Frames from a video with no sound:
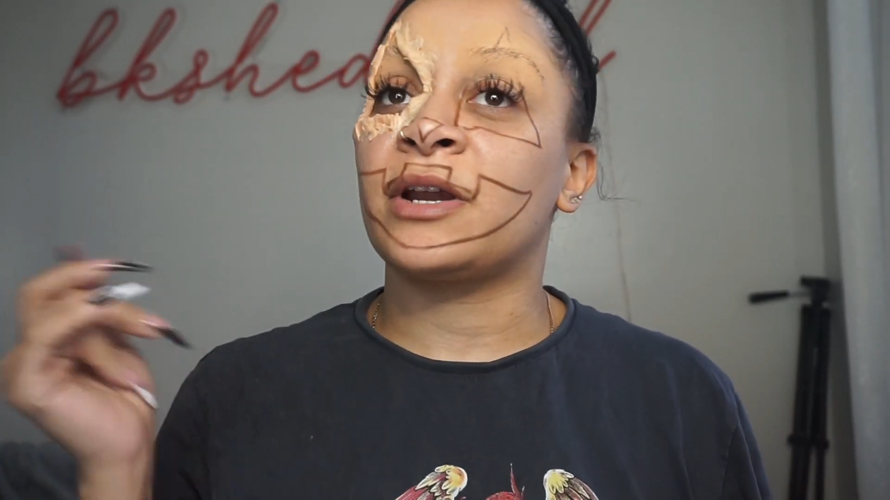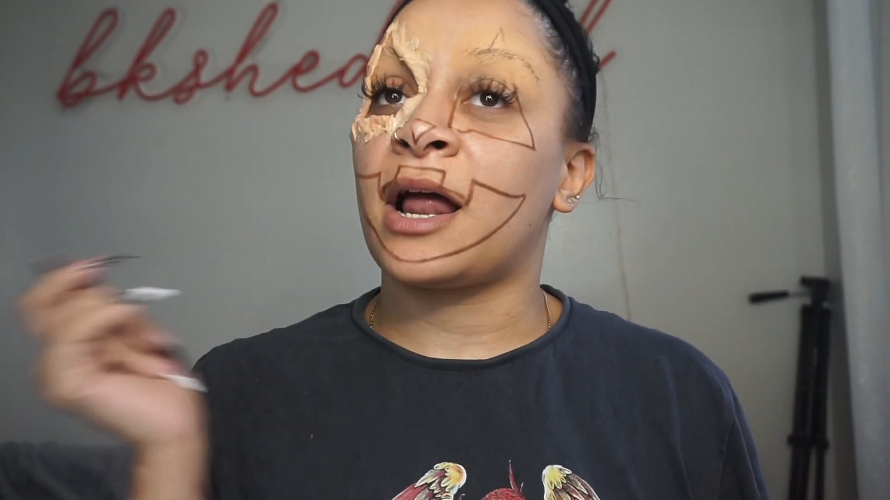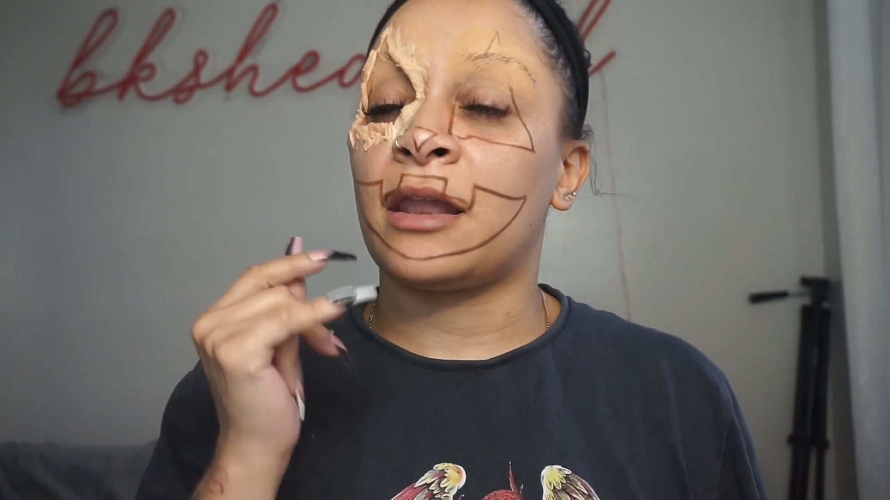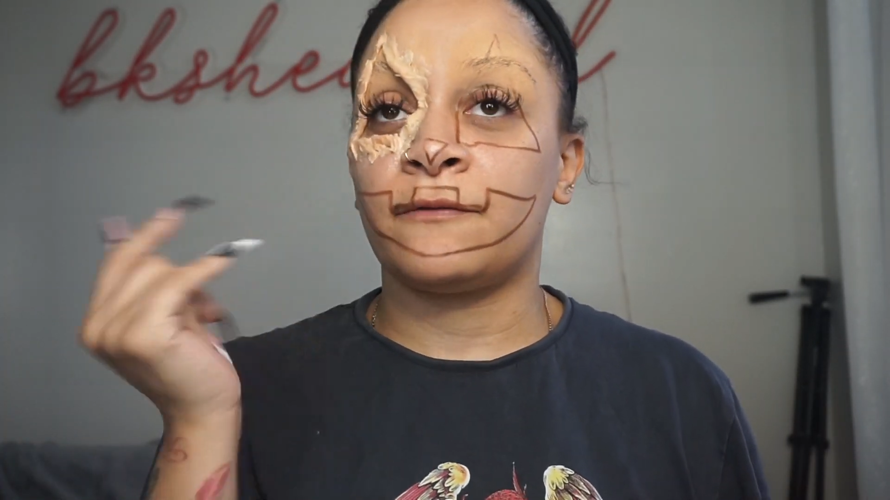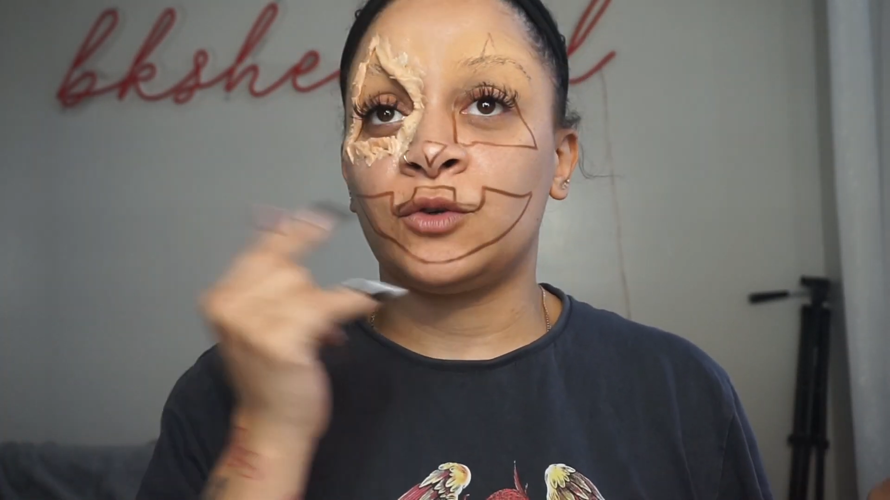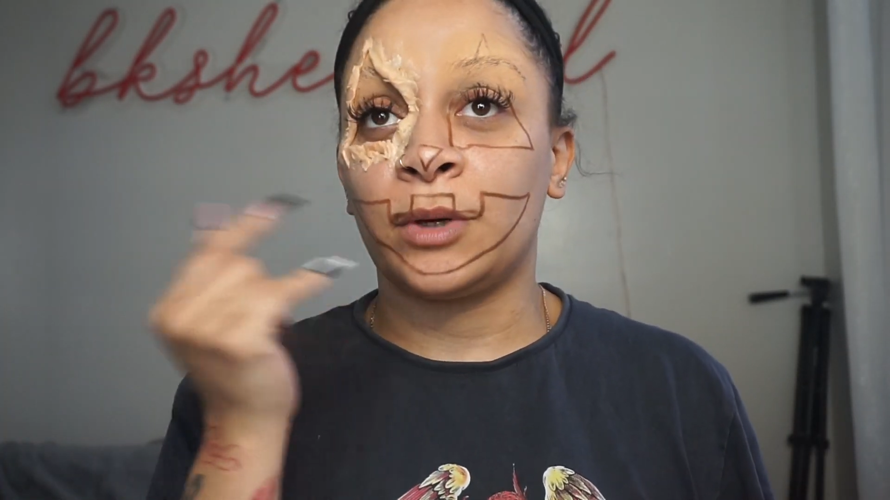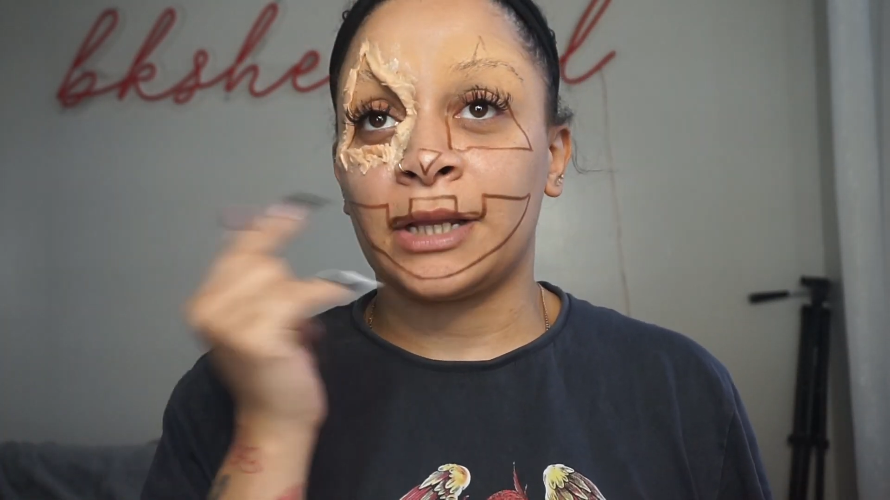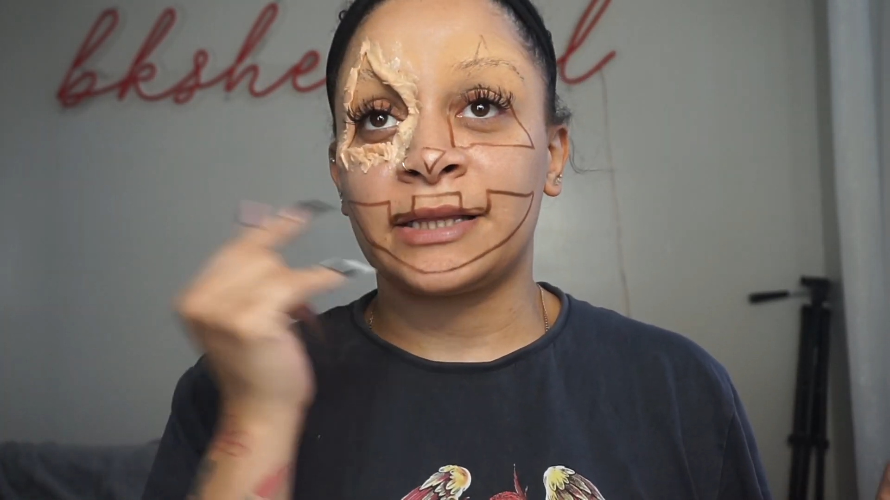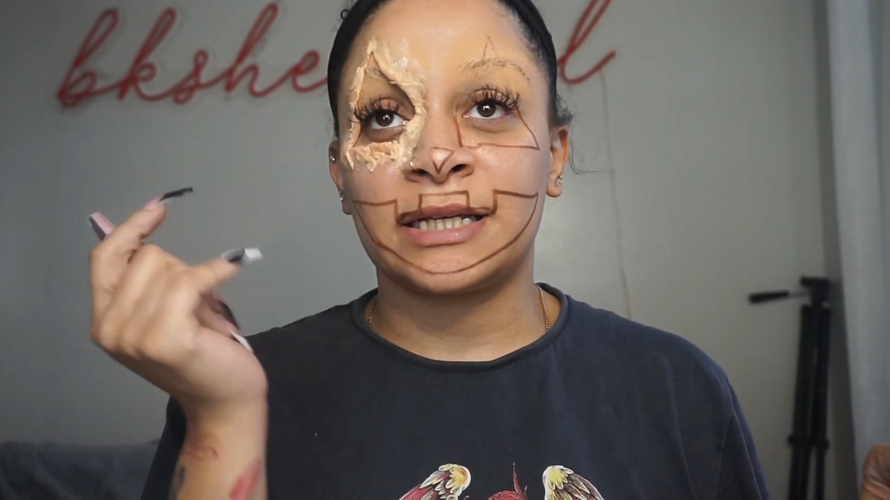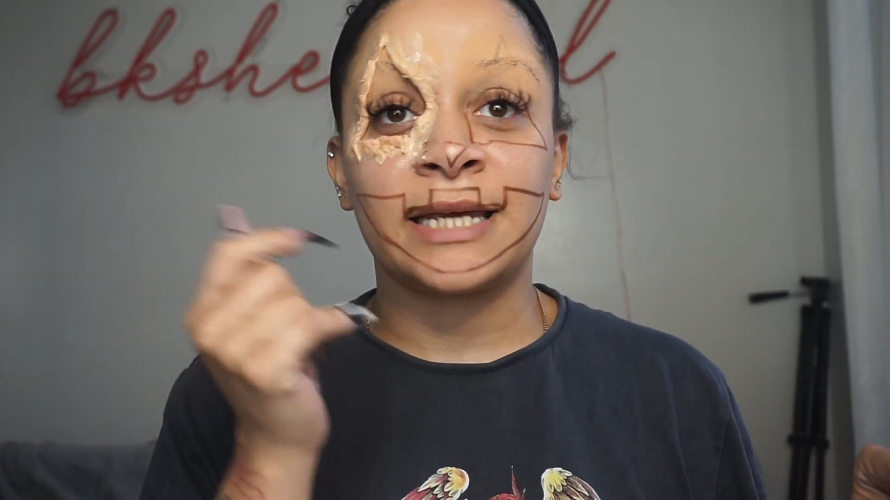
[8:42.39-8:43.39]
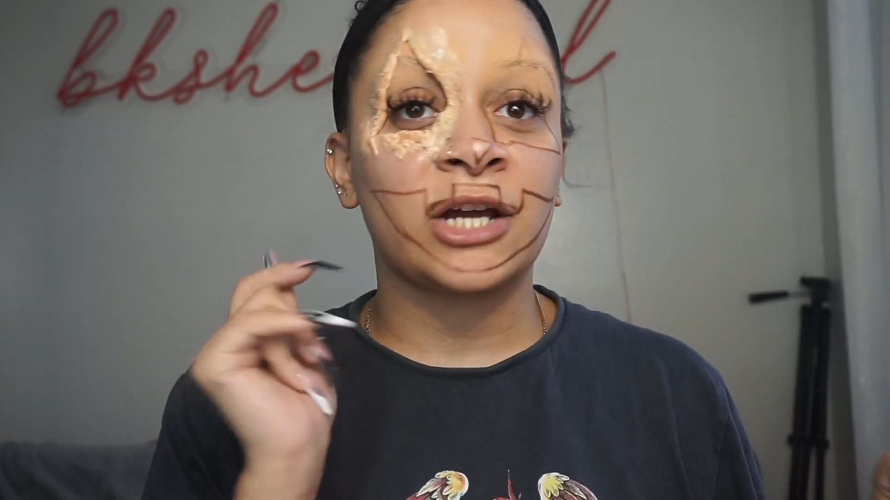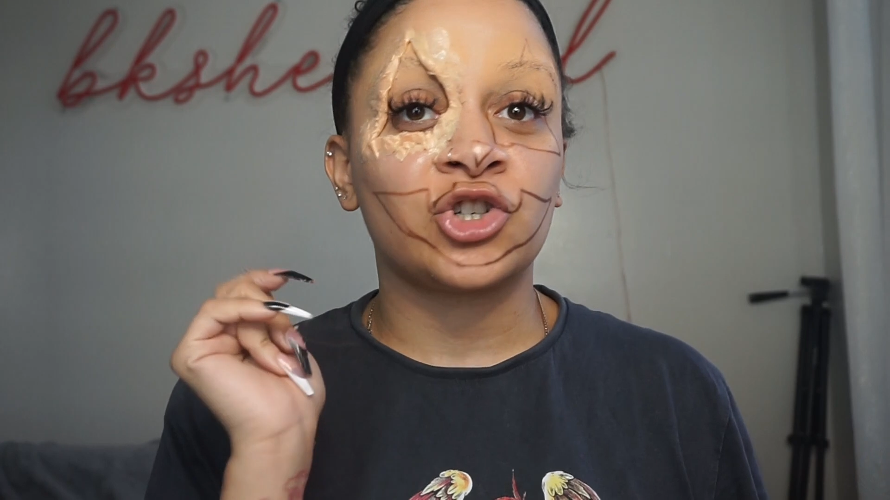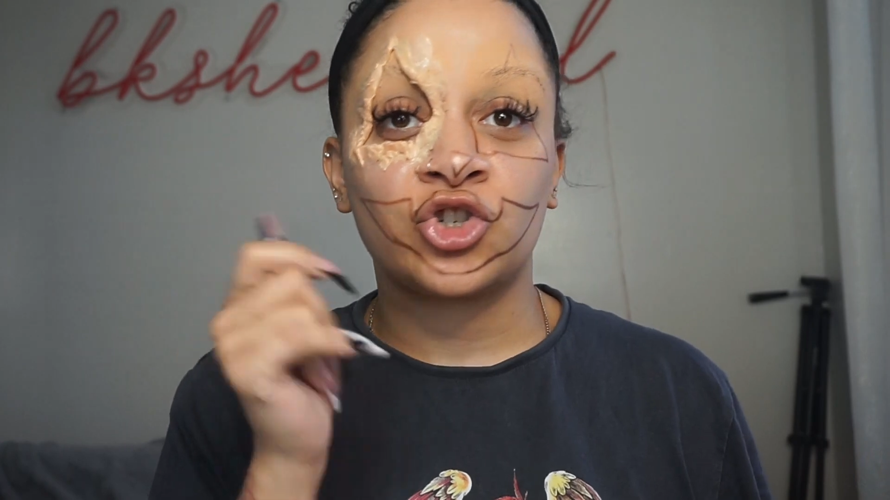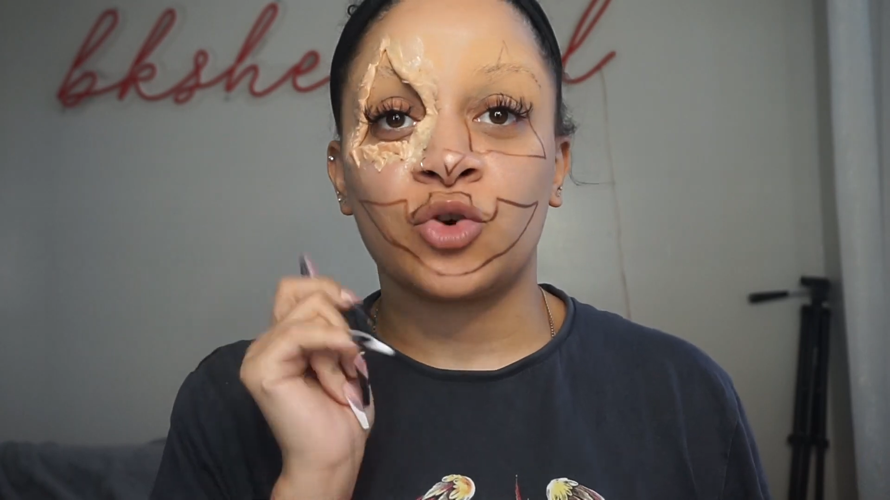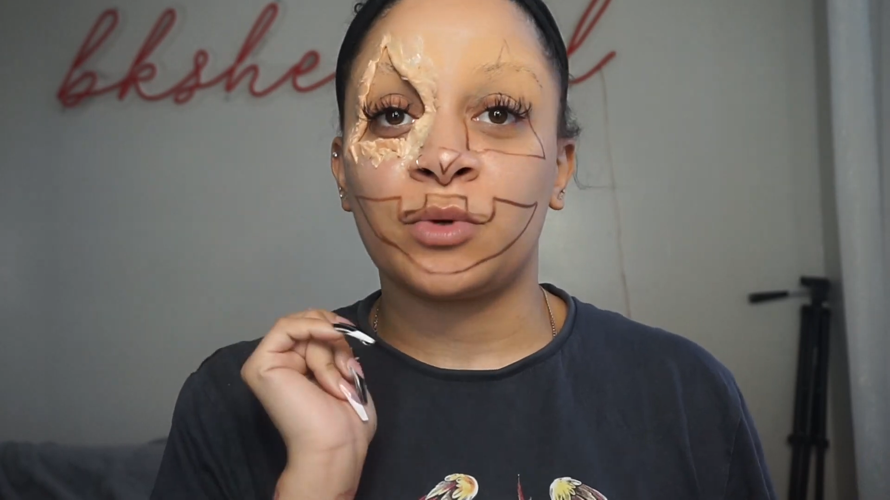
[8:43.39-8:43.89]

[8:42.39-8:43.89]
I love doing like the texture